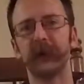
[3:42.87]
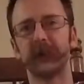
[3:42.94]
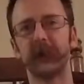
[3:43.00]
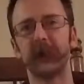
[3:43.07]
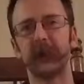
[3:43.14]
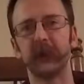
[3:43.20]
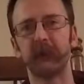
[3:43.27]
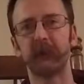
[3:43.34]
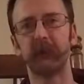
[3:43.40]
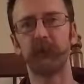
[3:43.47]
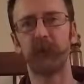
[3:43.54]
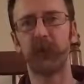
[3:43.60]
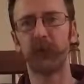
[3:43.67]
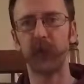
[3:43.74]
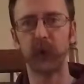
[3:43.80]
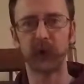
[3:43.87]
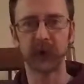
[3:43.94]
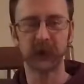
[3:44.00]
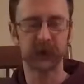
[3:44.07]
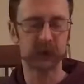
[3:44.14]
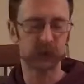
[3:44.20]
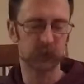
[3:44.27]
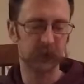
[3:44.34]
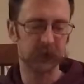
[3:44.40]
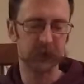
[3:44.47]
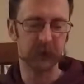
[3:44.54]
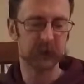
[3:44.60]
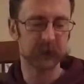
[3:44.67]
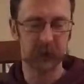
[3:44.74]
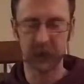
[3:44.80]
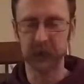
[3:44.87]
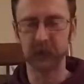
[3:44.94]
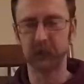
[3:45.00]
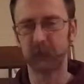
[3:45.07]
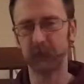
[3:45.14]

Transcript: like this focused, really tight